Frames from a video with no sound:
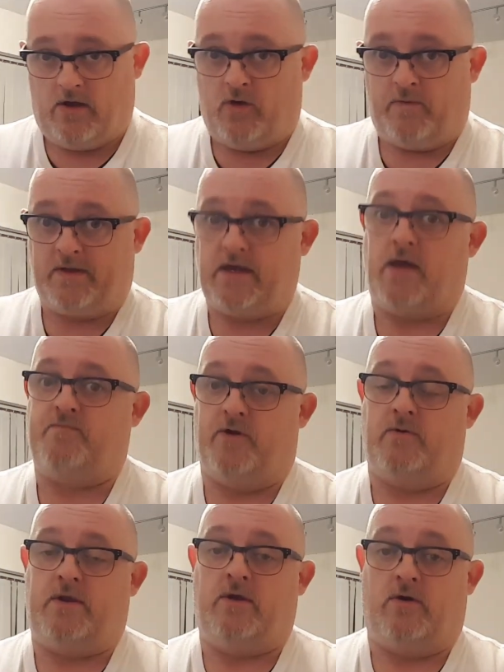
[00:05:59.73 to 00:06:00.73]
Open Gate
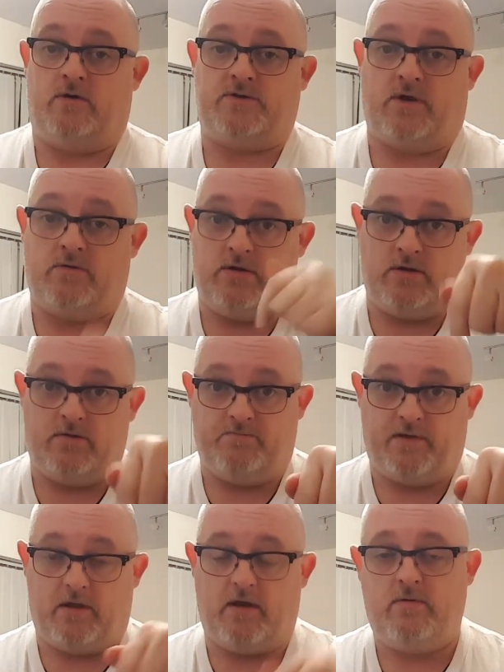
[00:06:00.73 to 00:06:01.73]
Brewery also
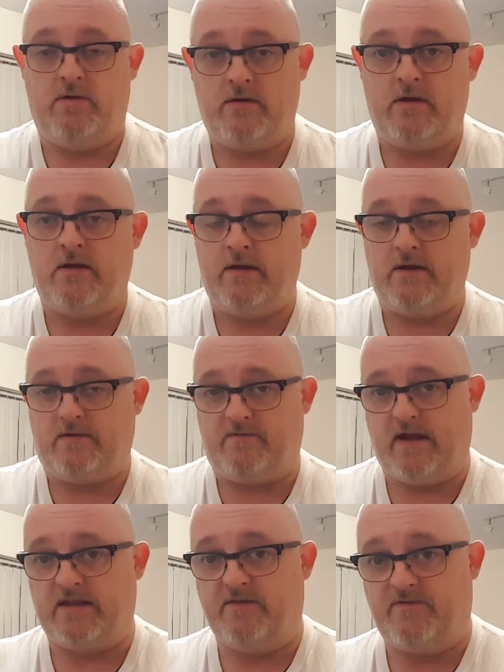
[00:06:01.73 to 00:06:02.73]
below.
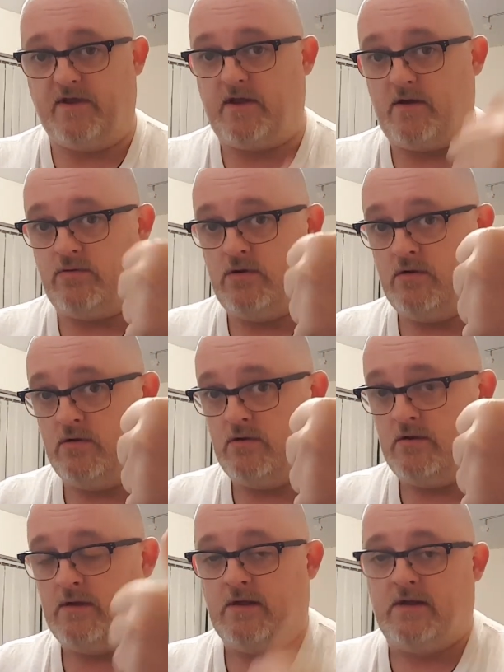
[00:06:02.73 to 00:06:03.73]
If you like the video,
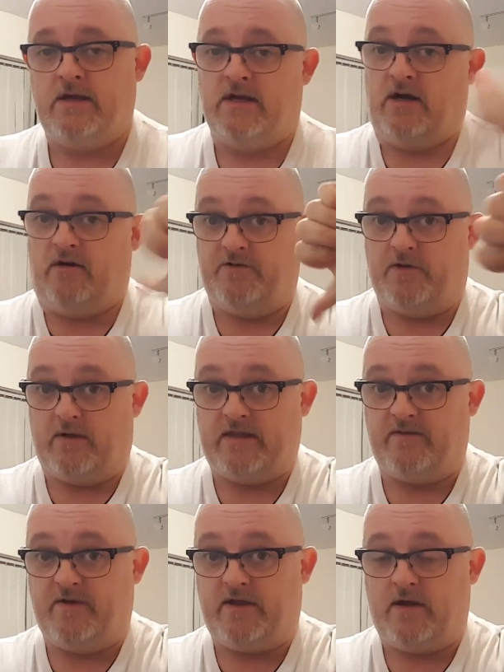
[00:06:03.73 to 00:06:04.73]
if you don't like the